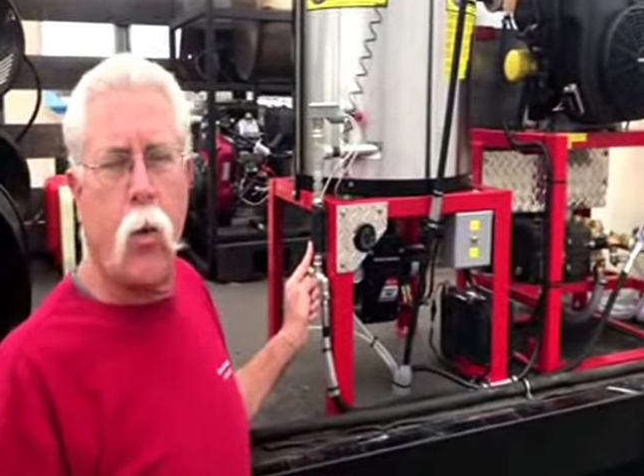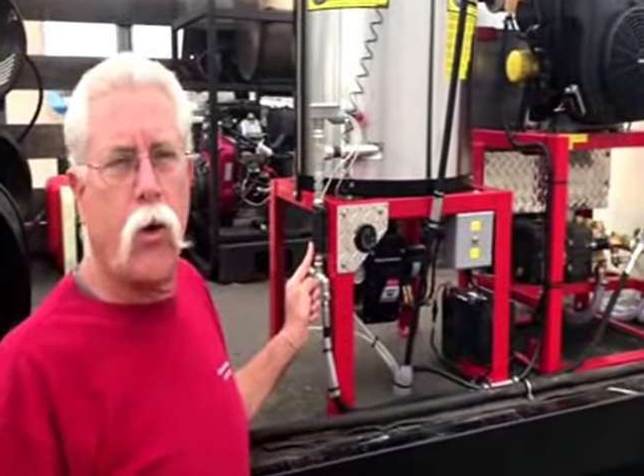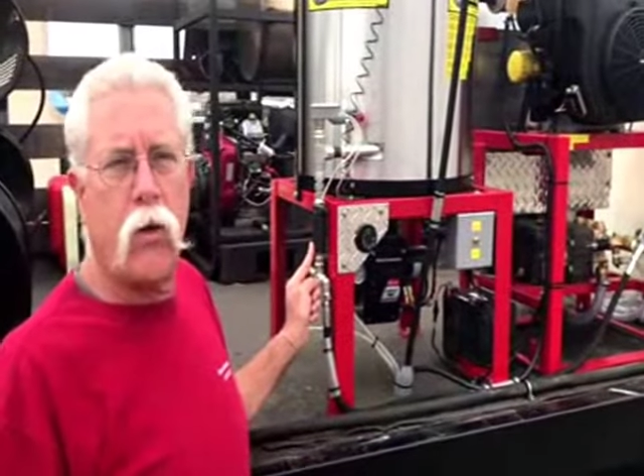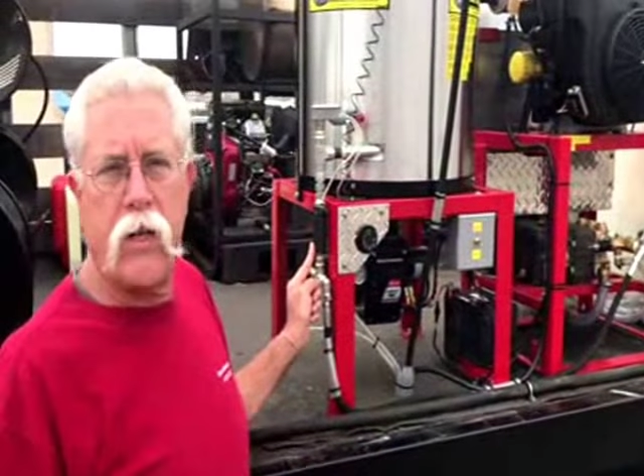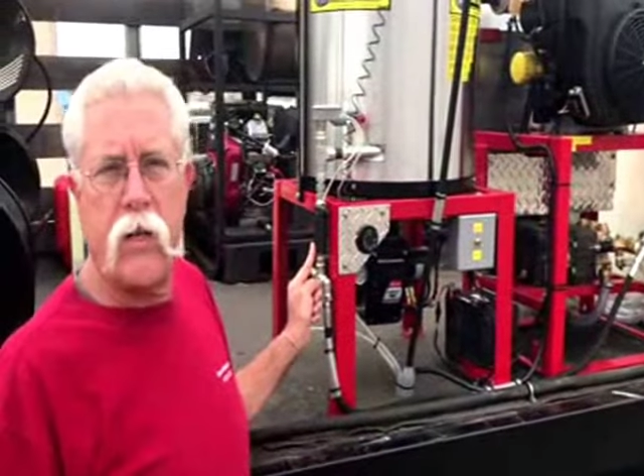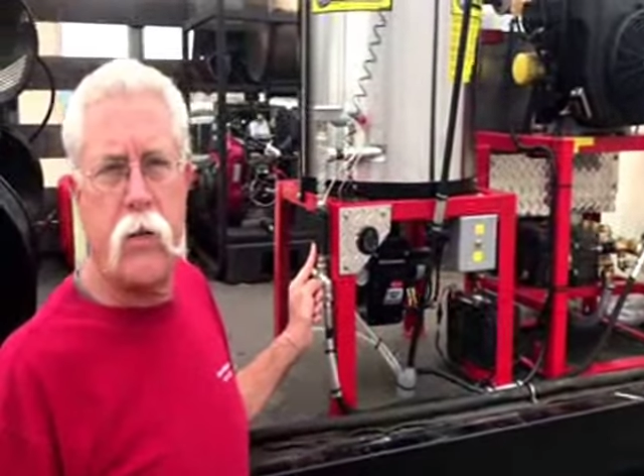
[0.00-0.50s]

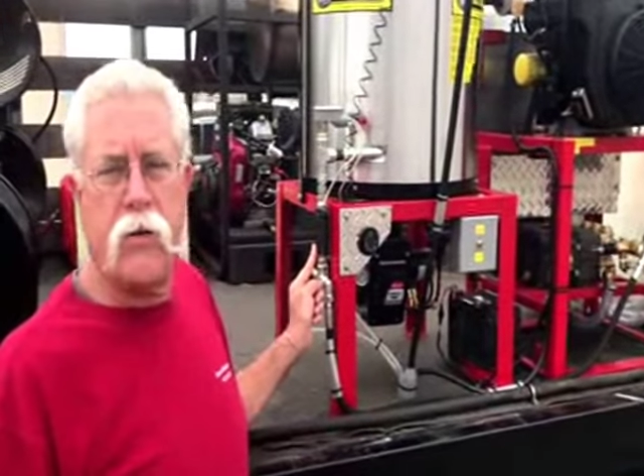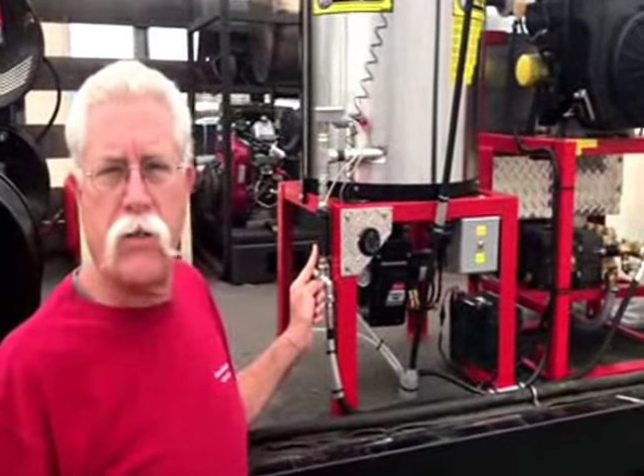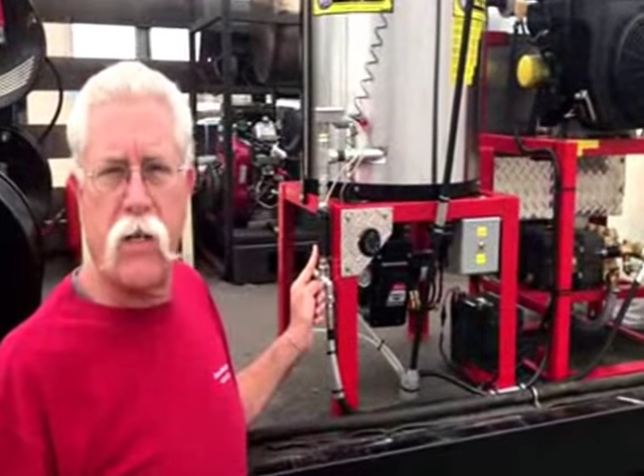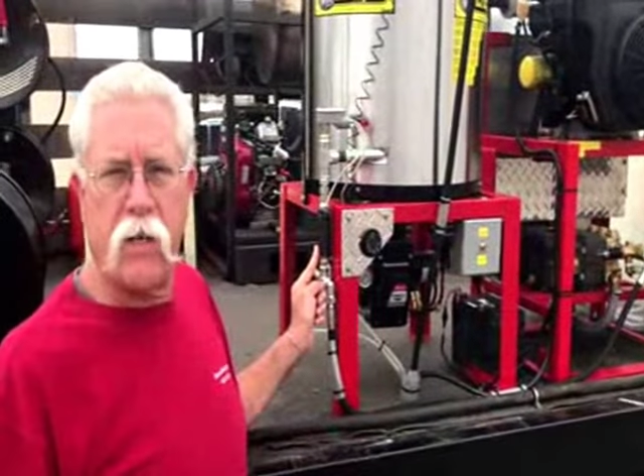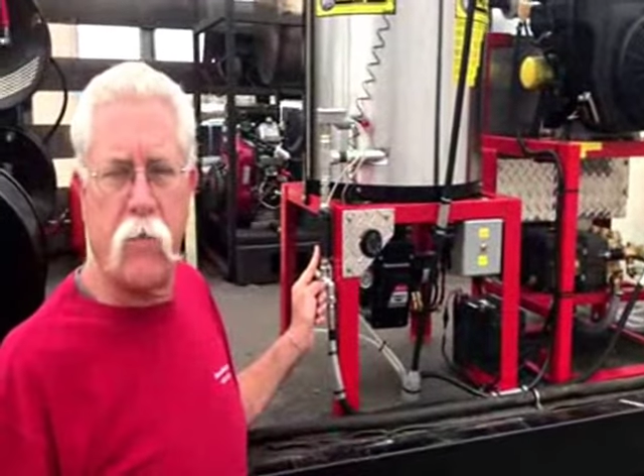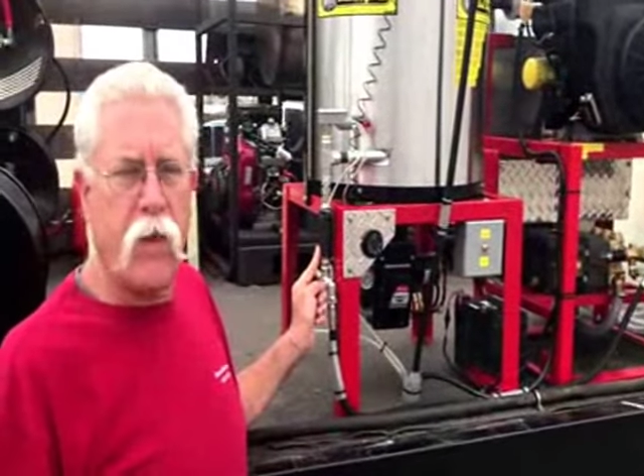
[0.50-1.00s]
we're only
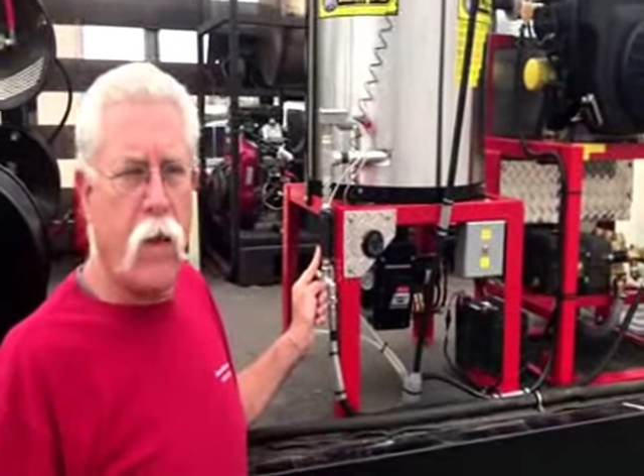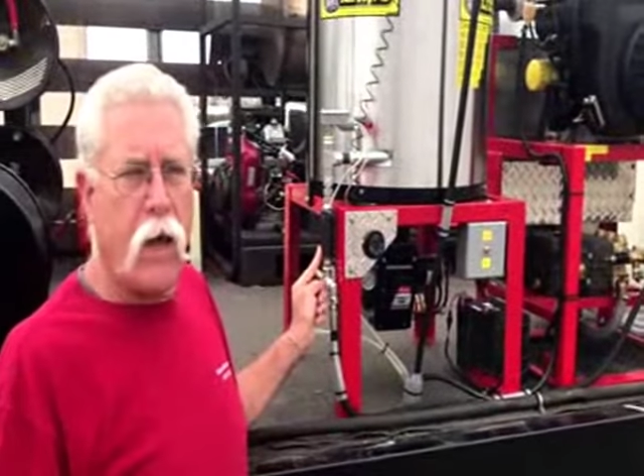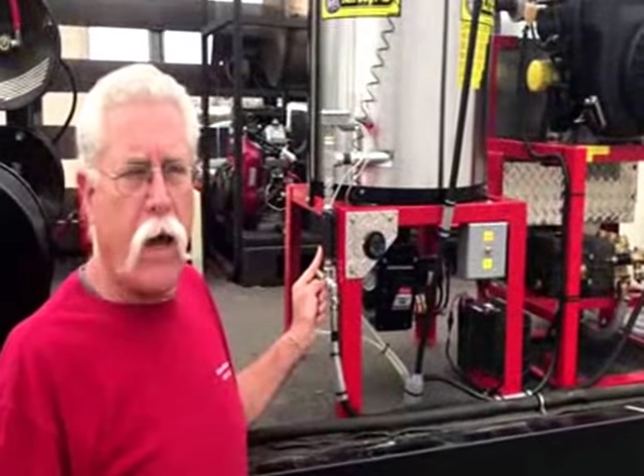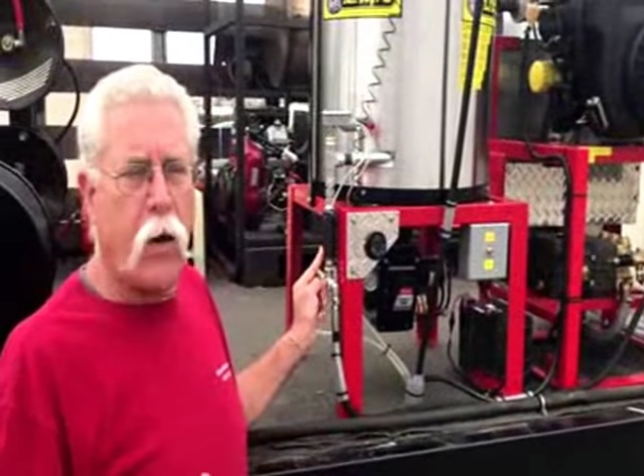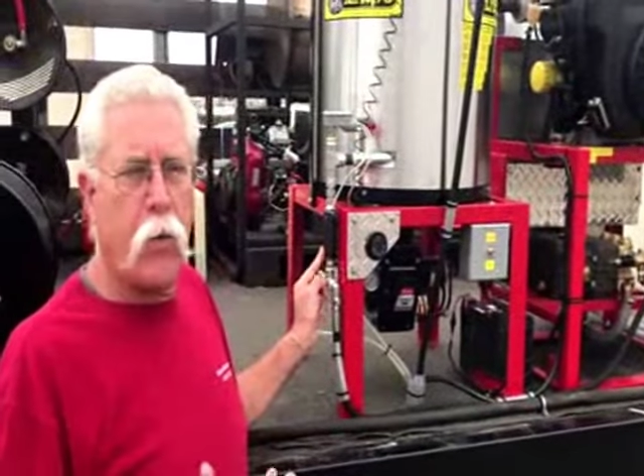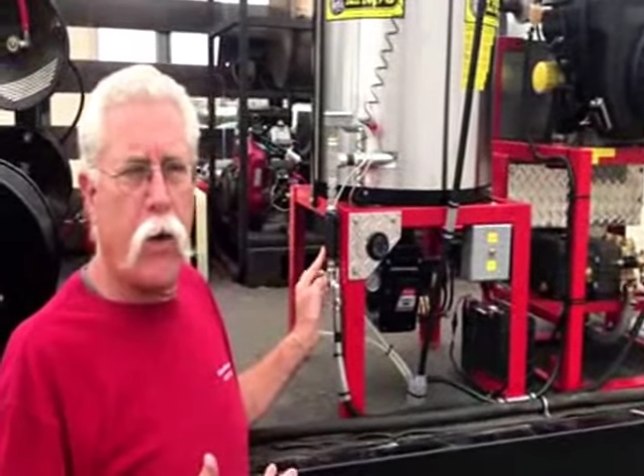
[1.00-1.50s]
using
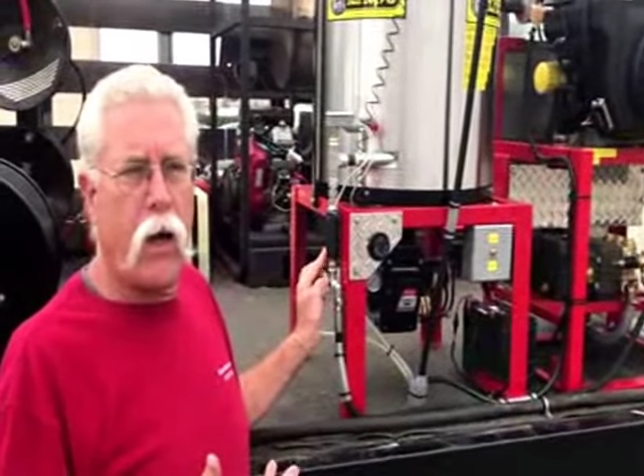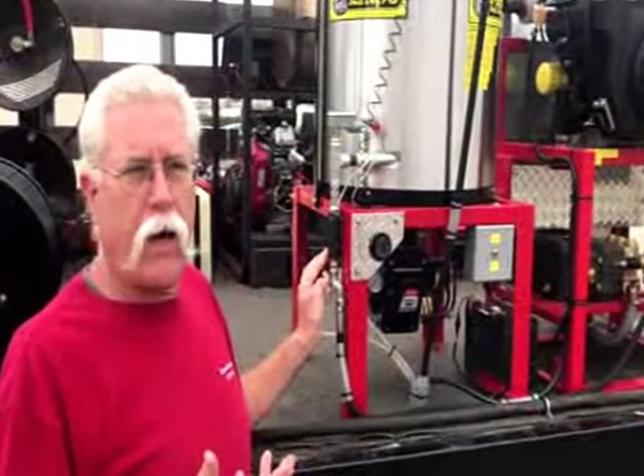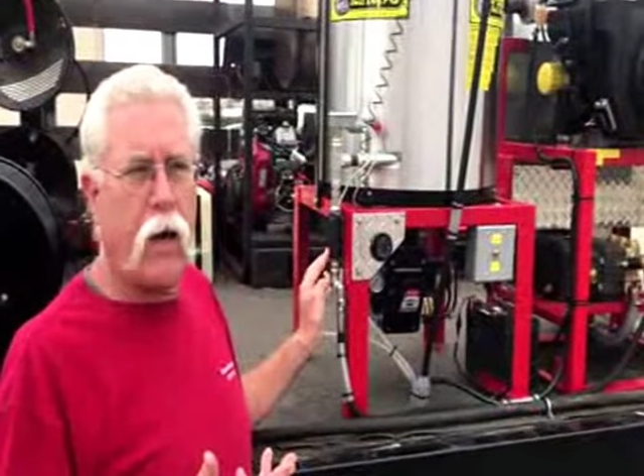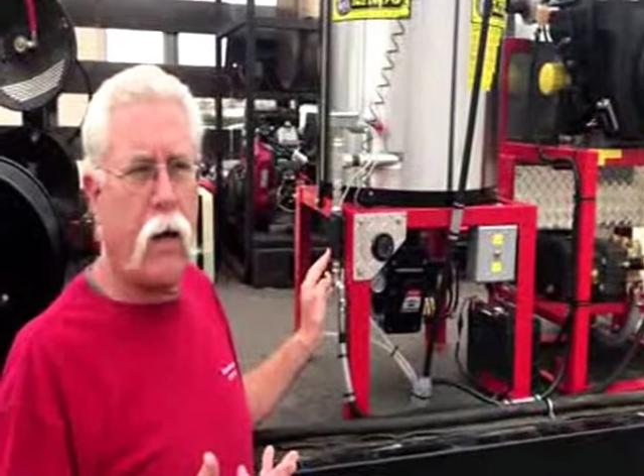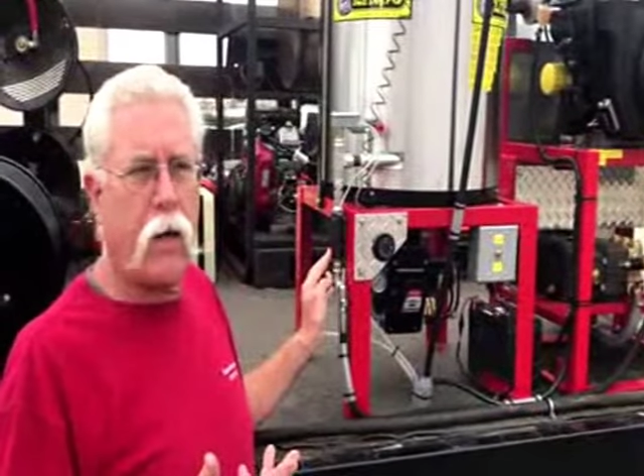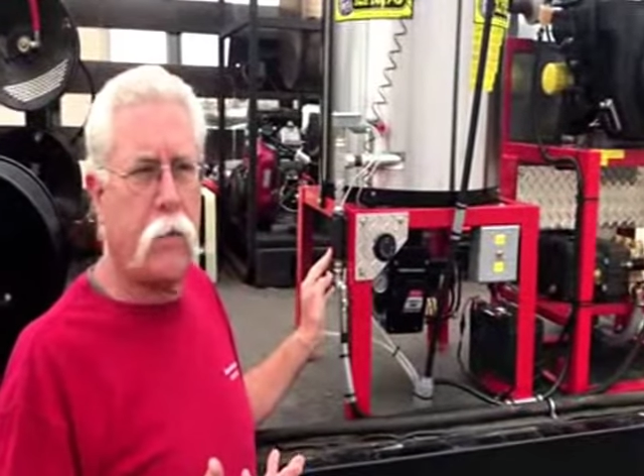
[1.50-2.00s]
a,
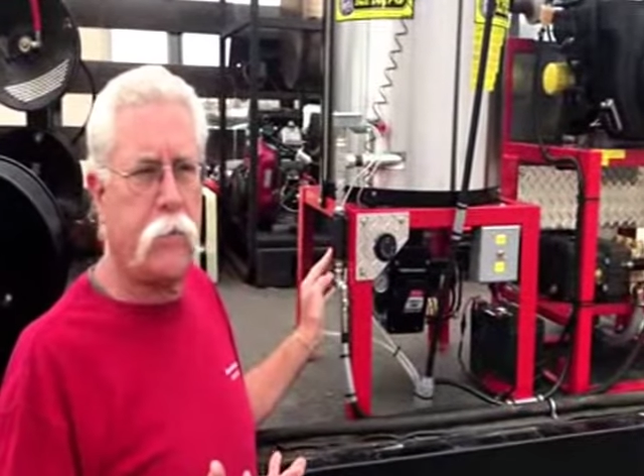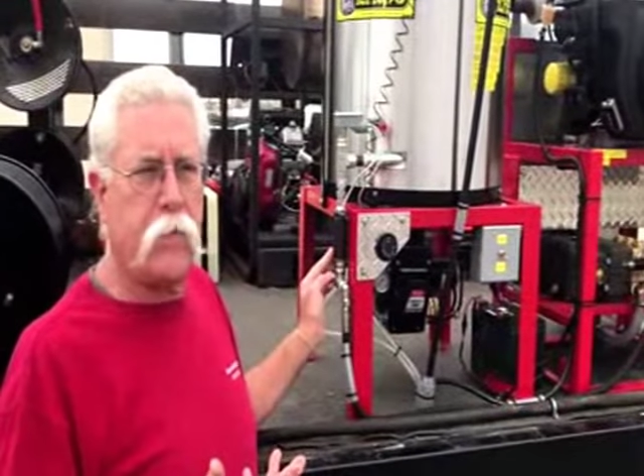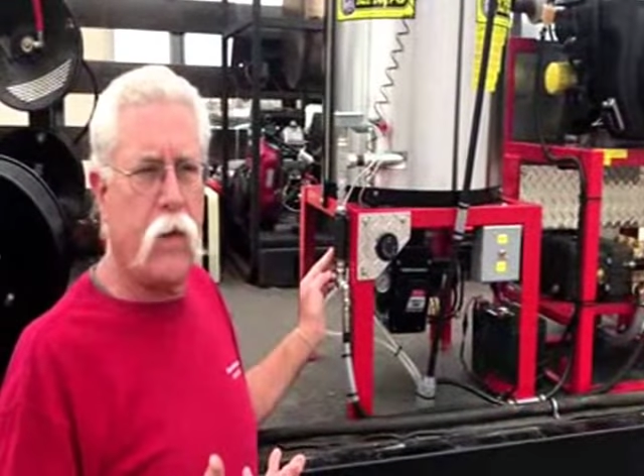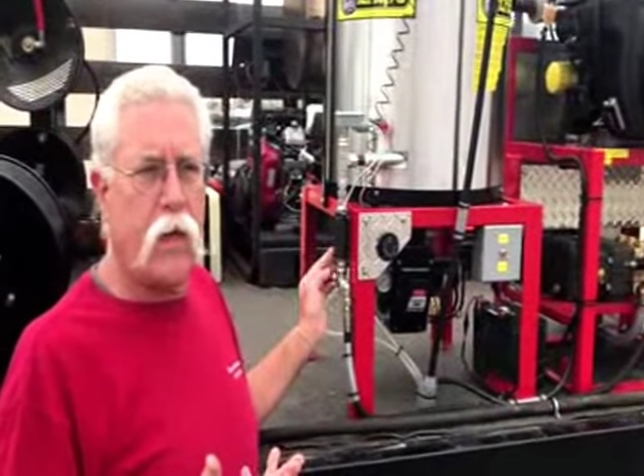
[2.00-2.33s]
uh,